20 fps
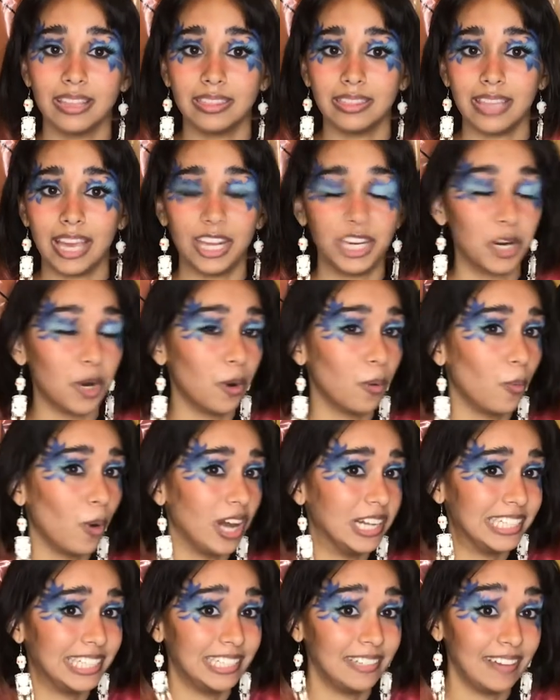they don't
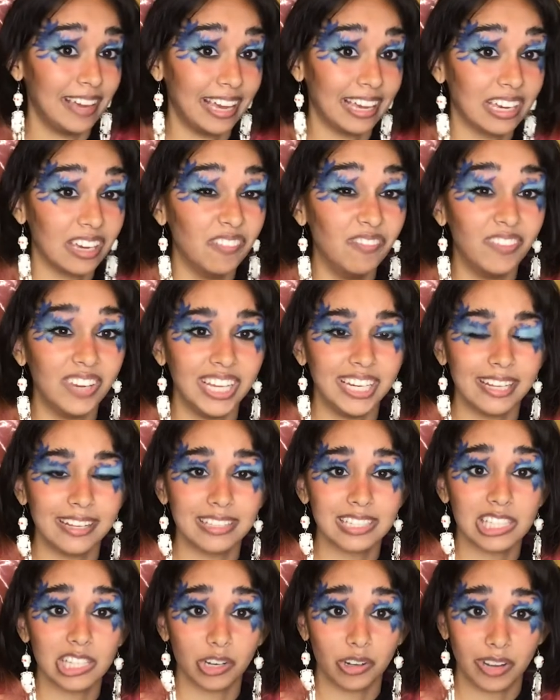want to
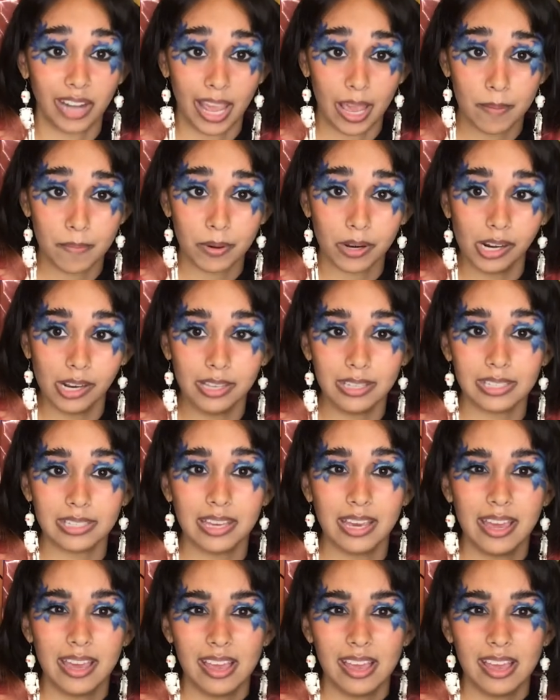inconvenience their neighbors.